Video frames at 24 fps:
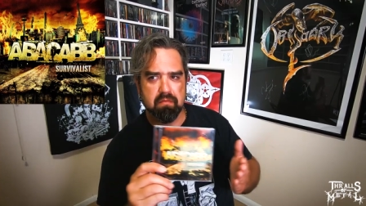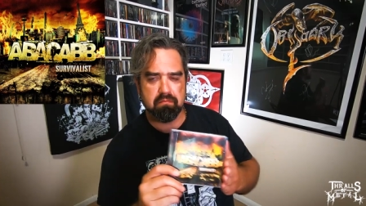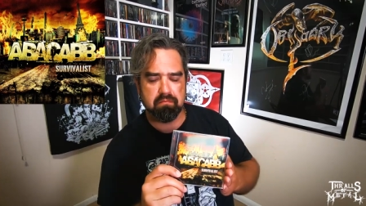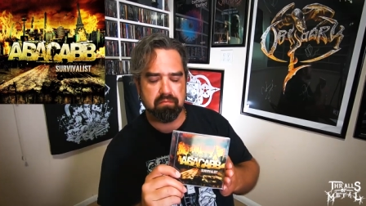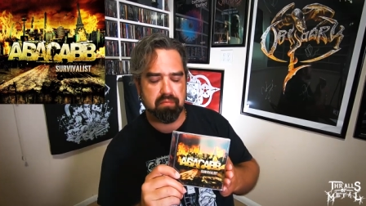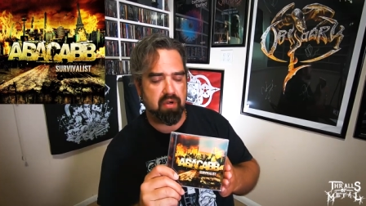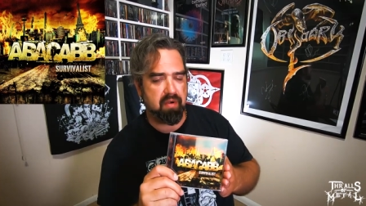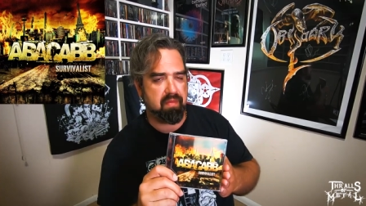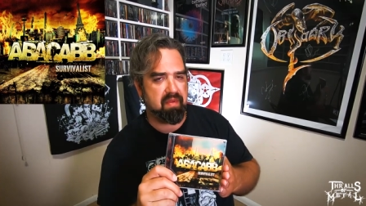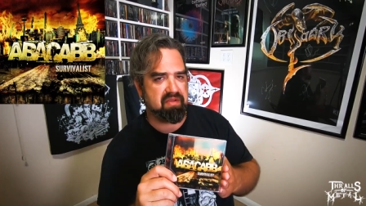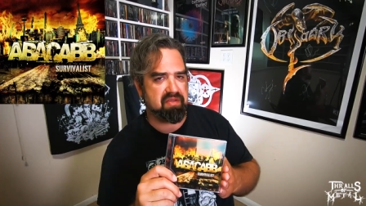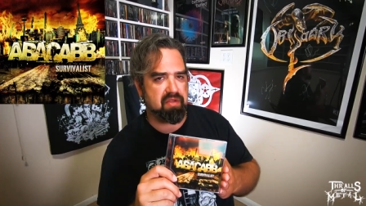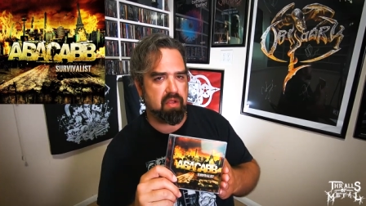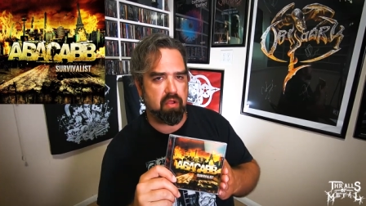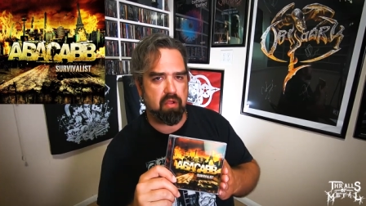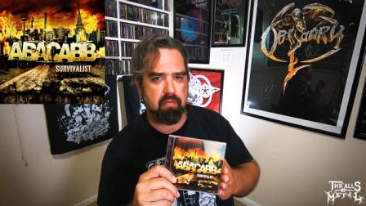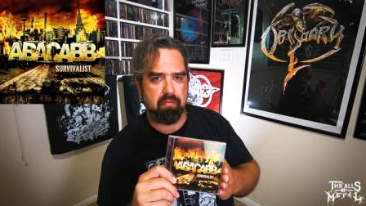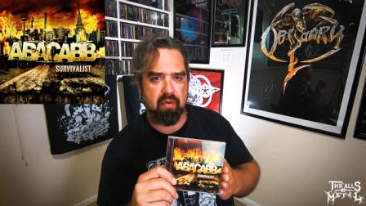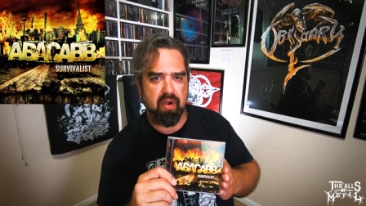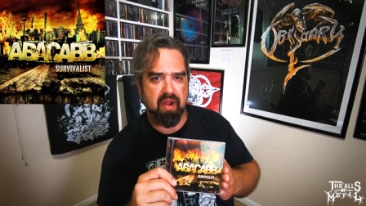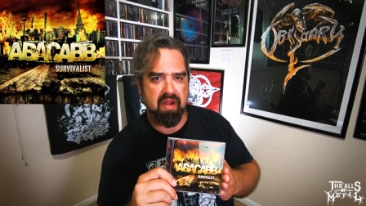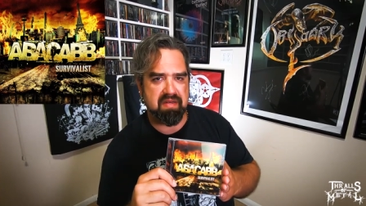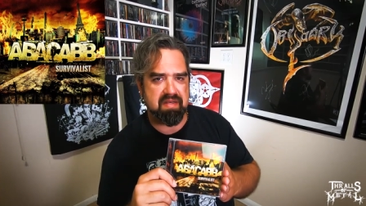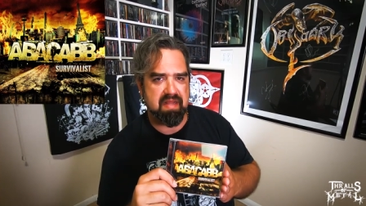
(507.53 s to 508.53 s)
pretty much all
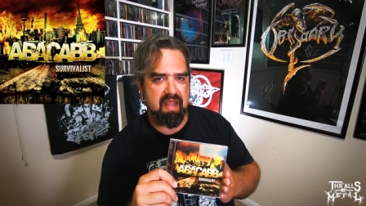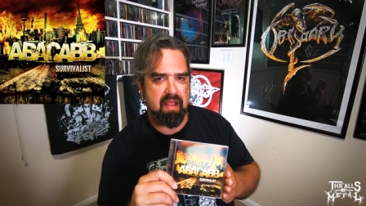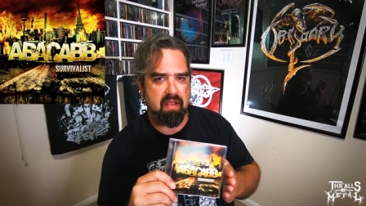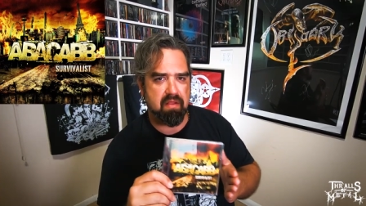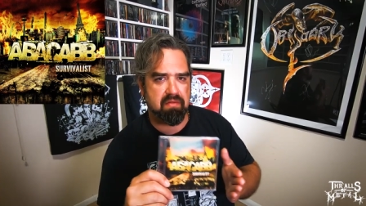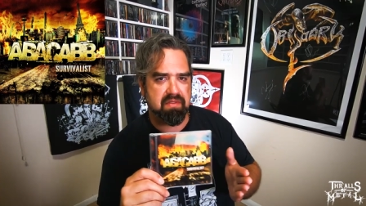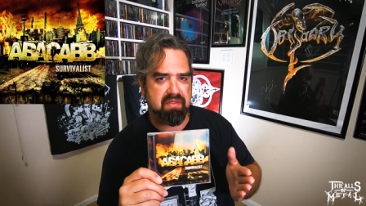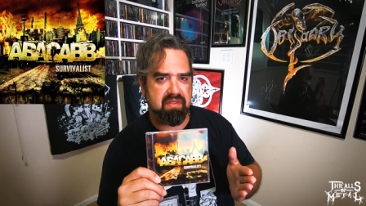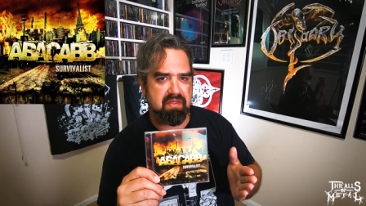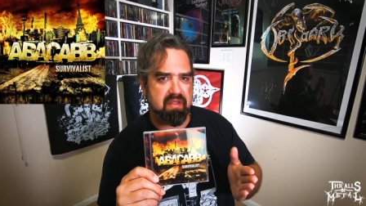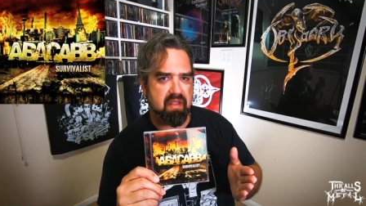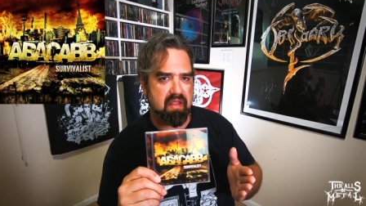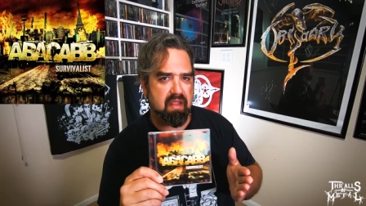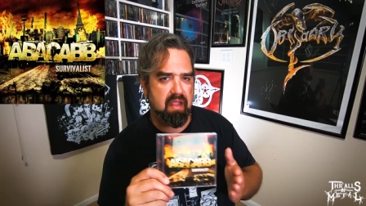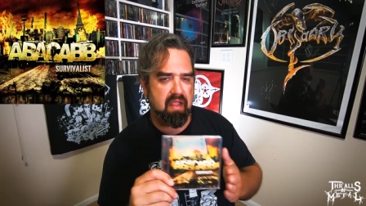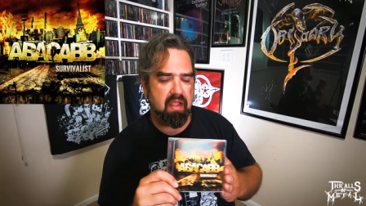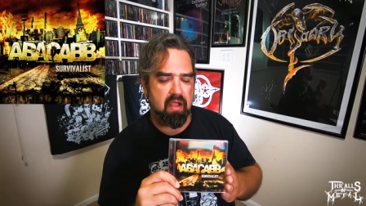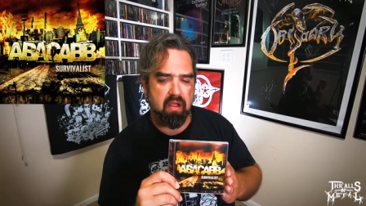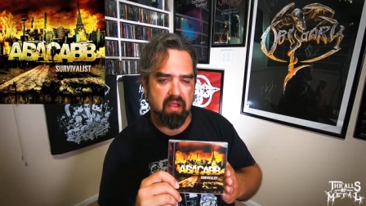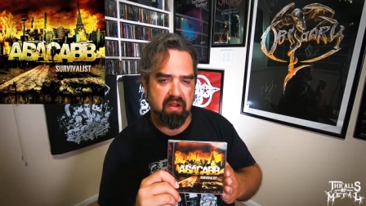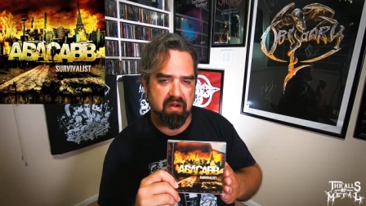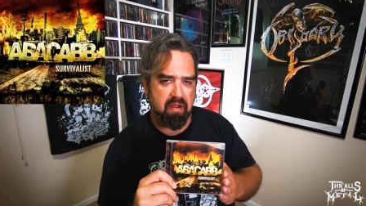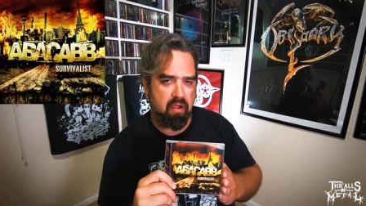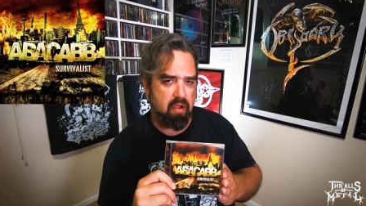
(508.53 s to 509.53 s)
breakdowns
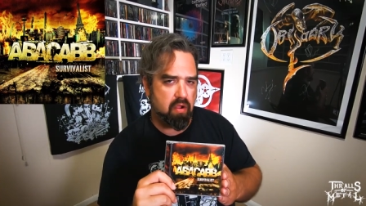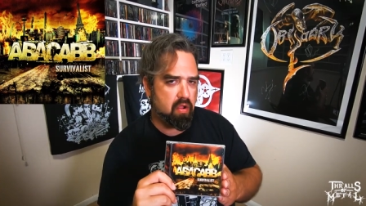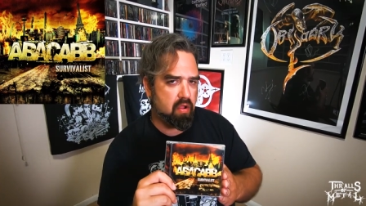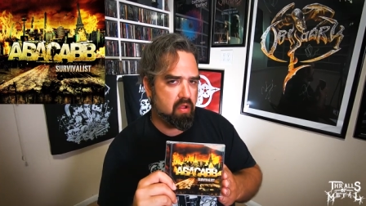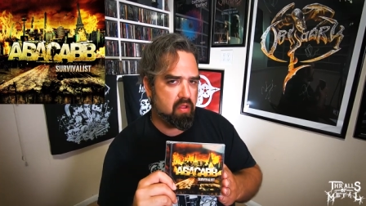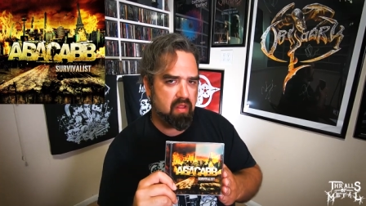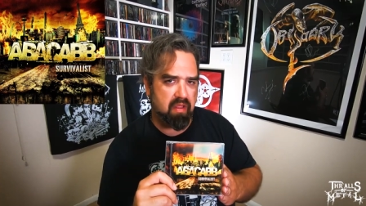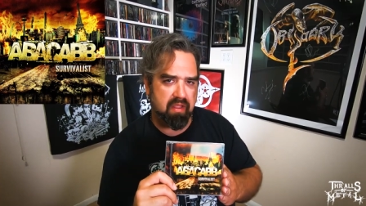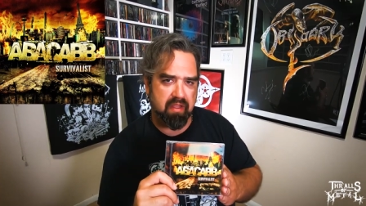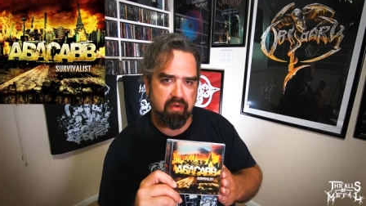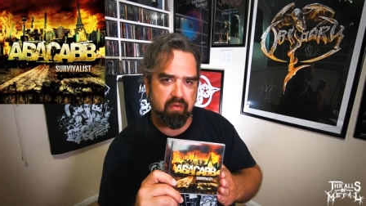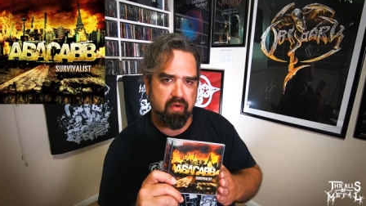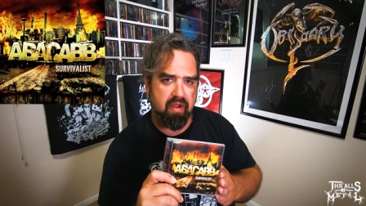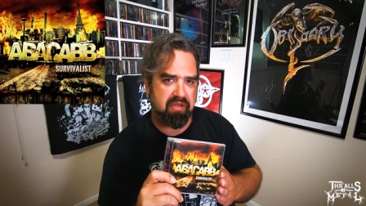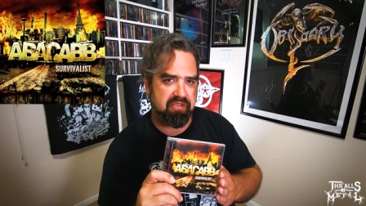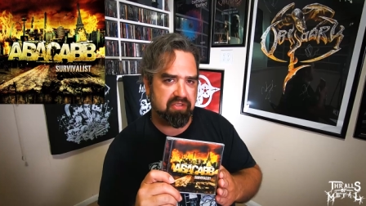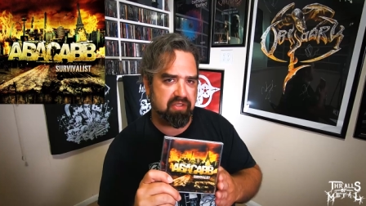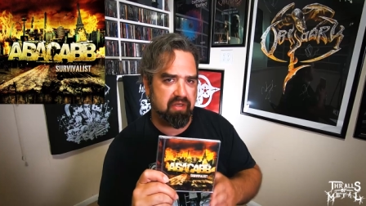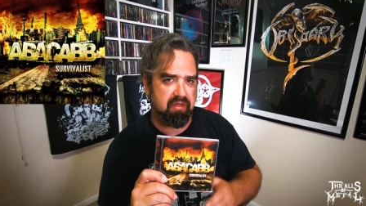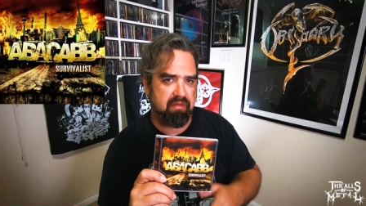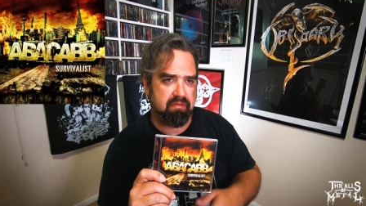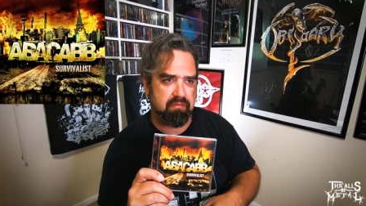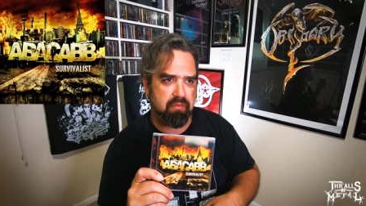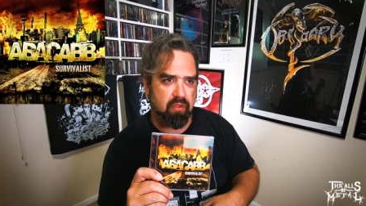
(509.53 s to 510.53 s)
and all
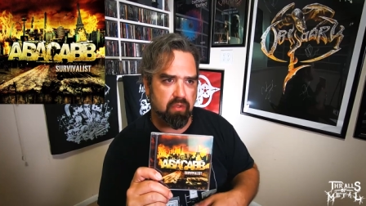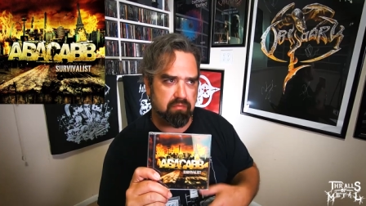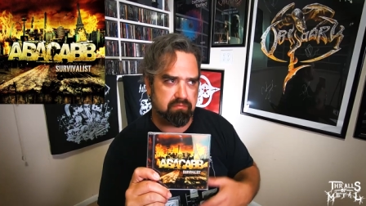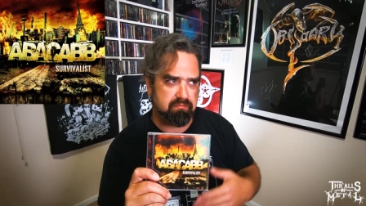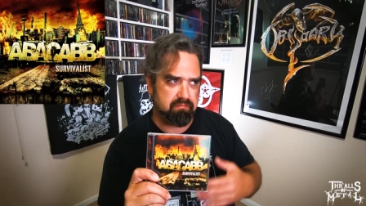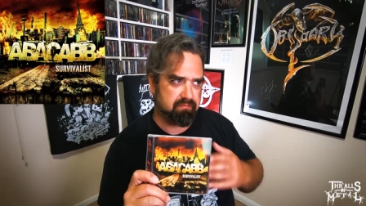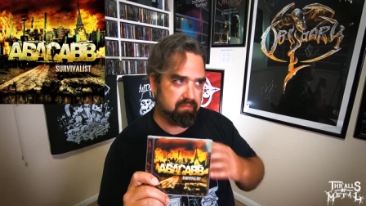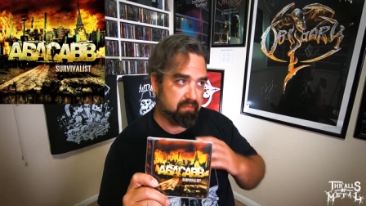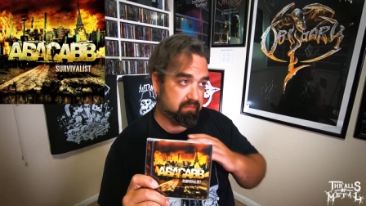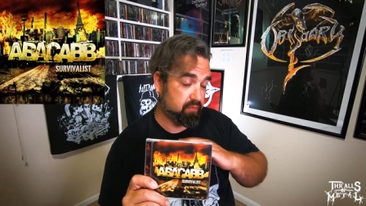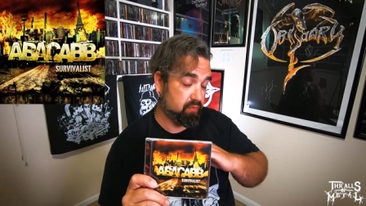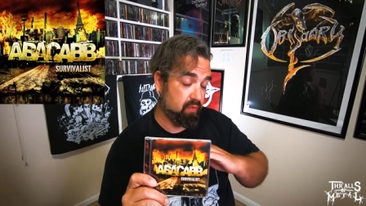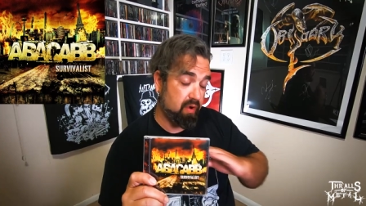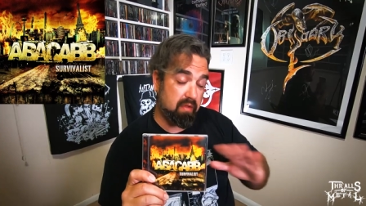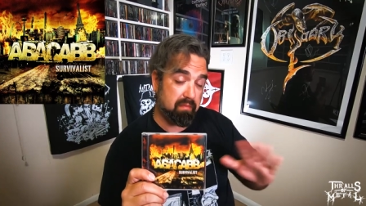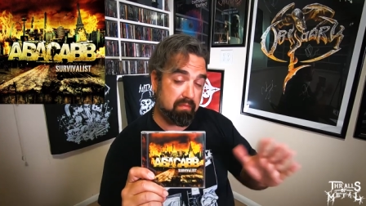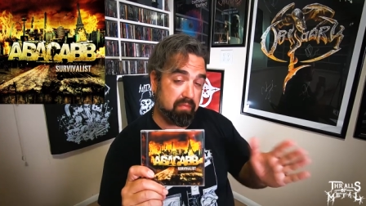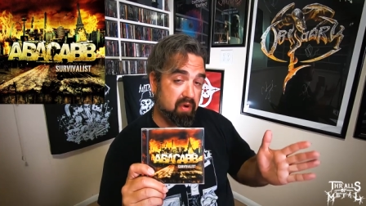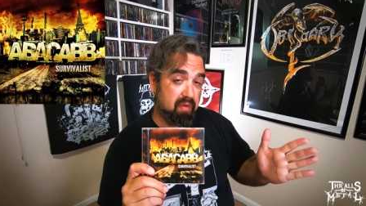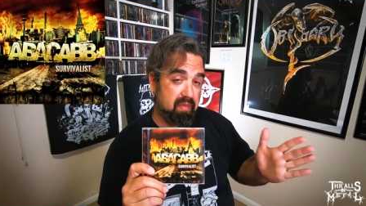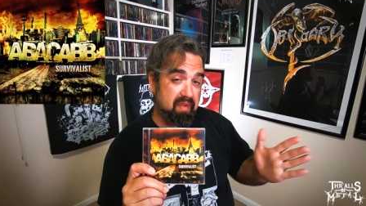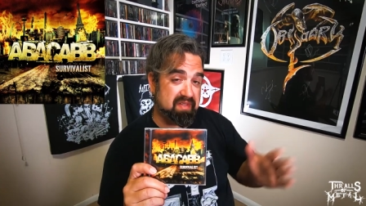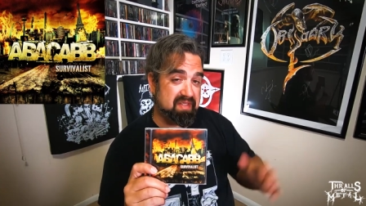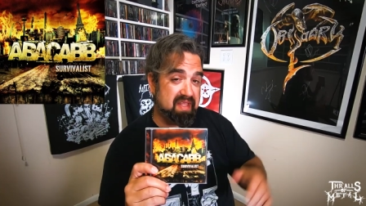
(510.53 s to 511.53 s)
aggression throughout
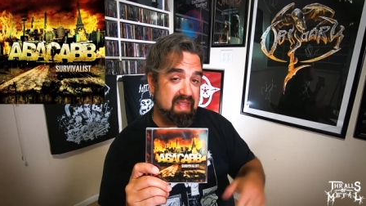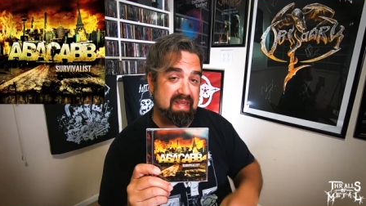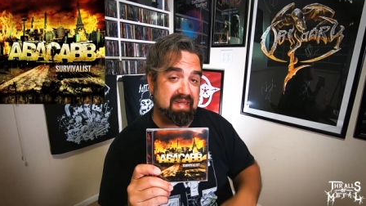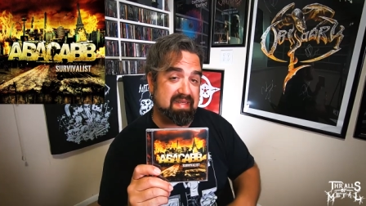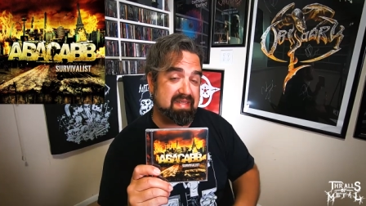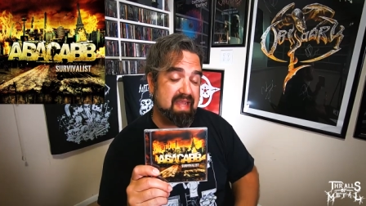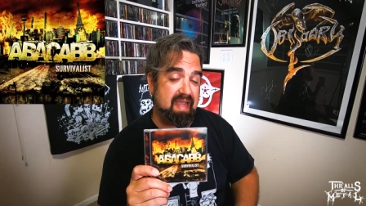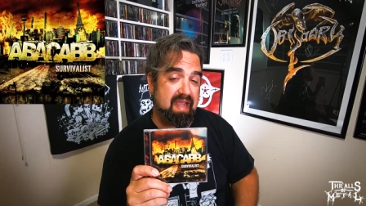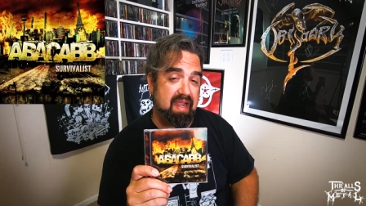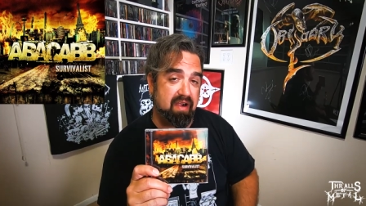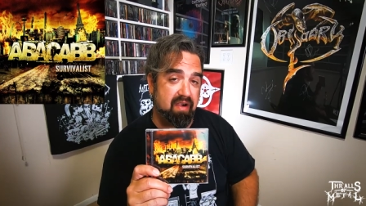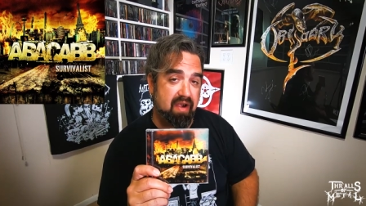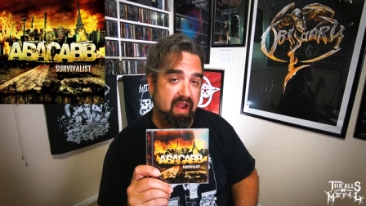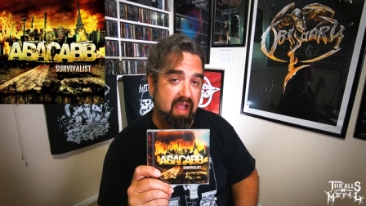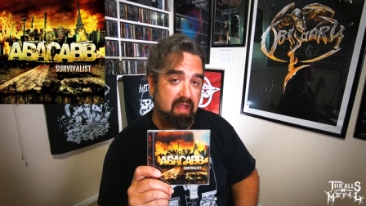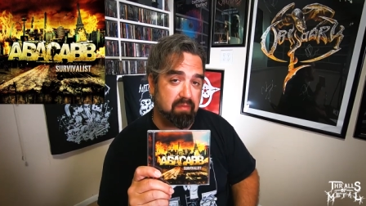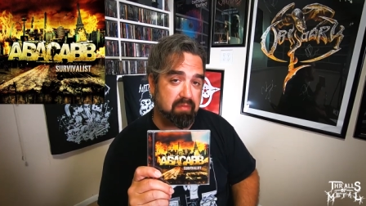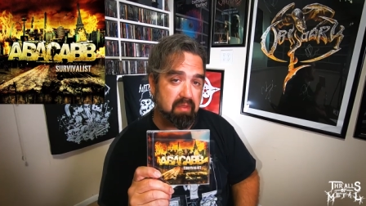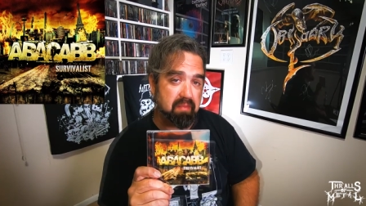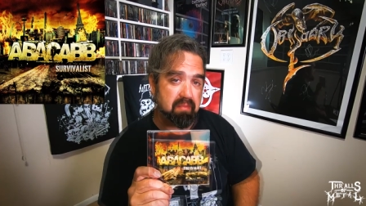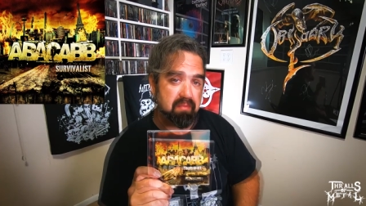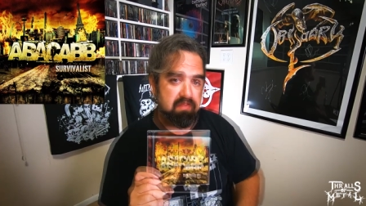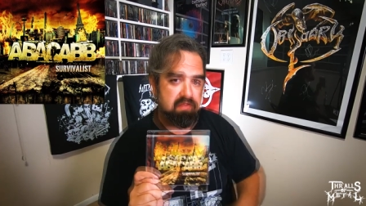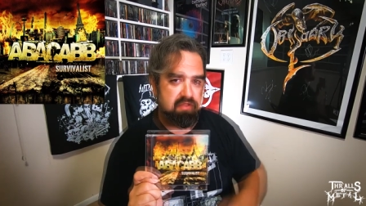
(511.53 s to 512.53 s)
pretty much the entire
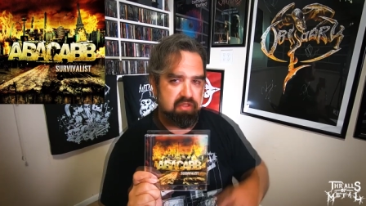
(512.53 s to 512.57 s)
album.